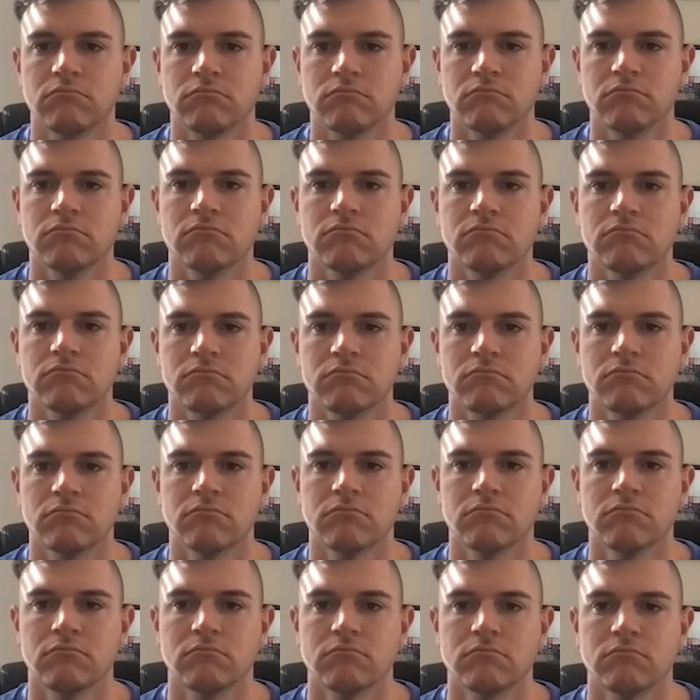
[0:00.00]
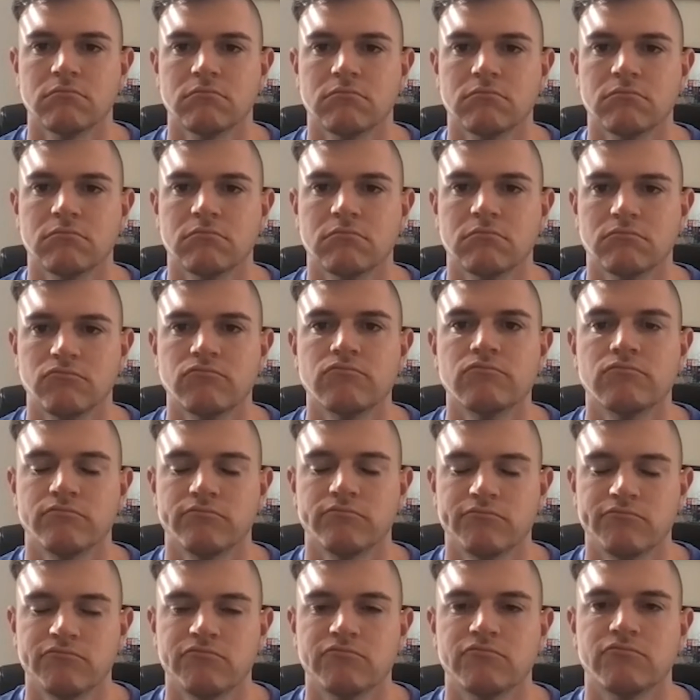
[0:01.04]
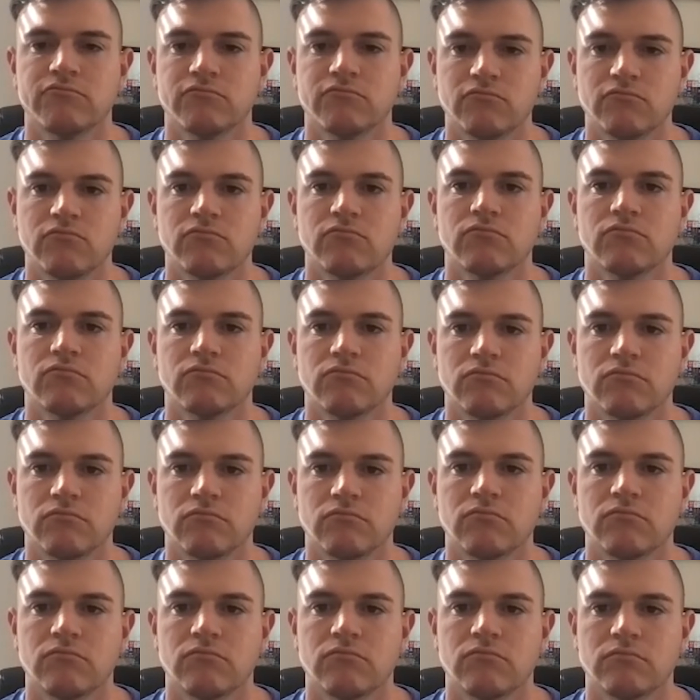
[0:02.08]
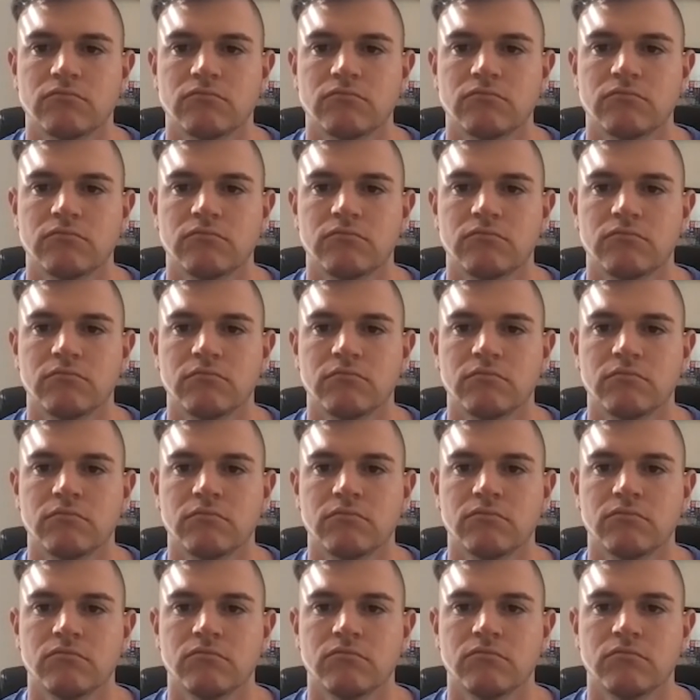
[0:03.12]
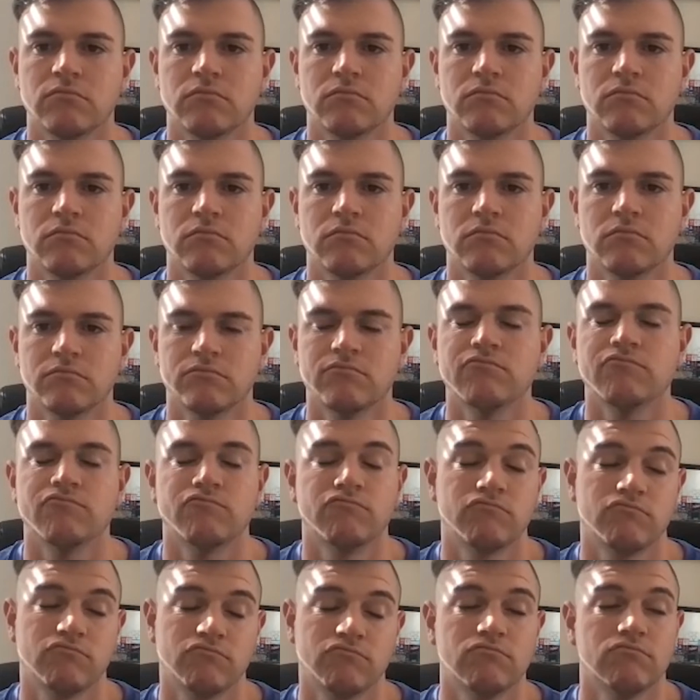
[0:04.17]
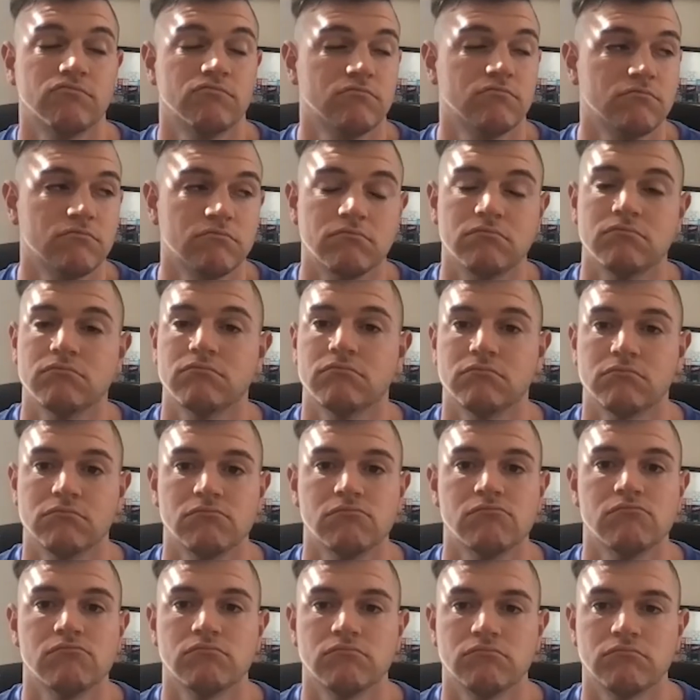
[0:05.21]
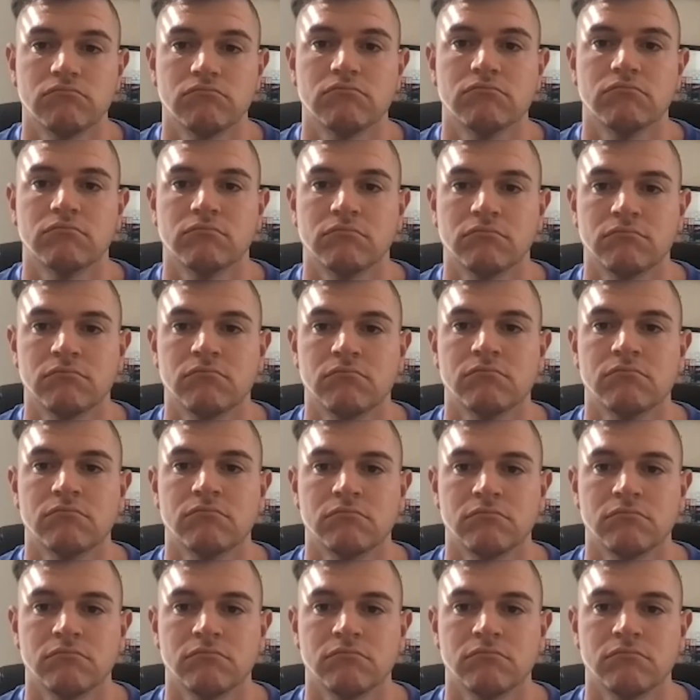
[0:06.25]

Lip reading: (not speaking)